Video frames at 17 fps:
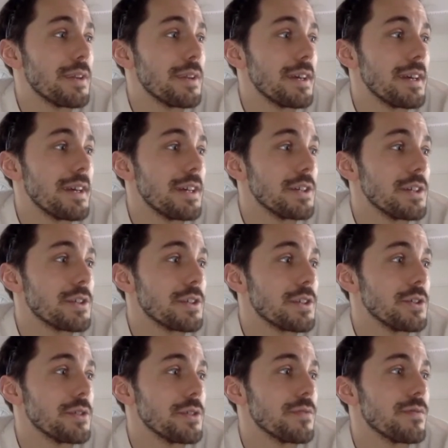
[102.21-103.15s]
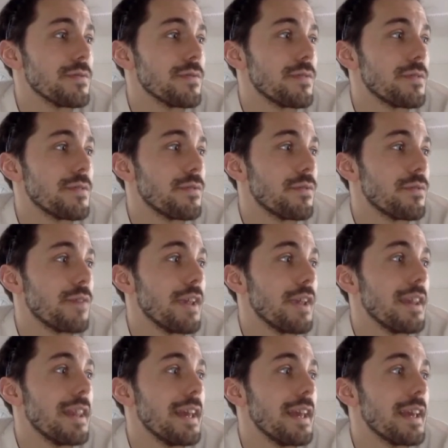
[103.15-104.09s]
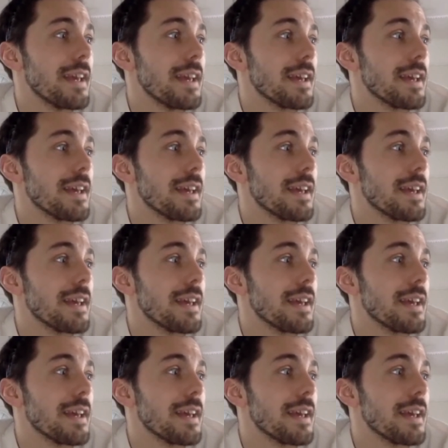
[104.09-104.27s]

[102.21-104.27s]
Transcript: Like I just sort of felt like